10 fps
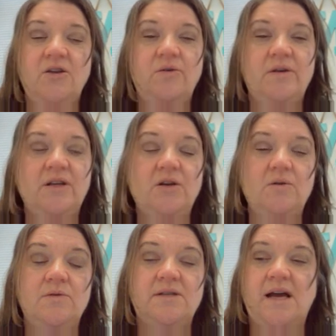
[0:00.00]
You can
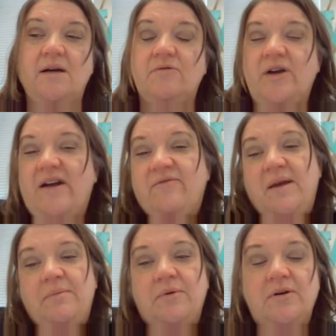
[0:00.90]
use
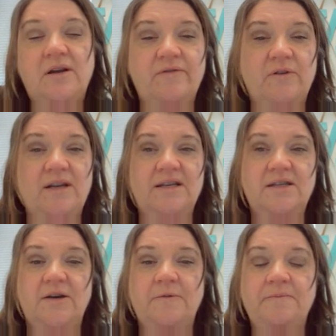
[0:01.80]
graph paper if you
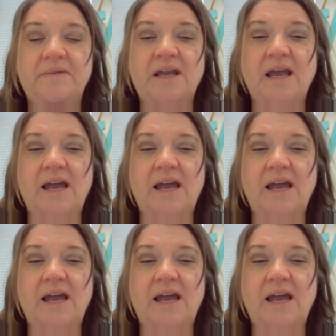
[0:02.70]
need to,